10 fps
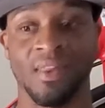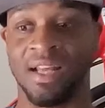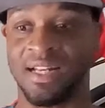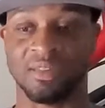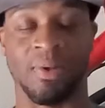
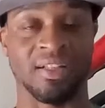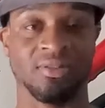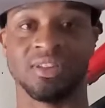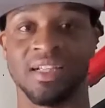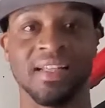and that's by
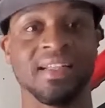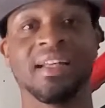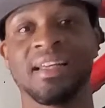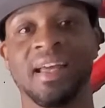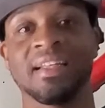using a
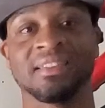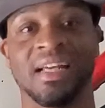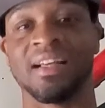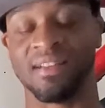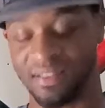dedicated
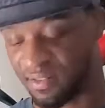cycling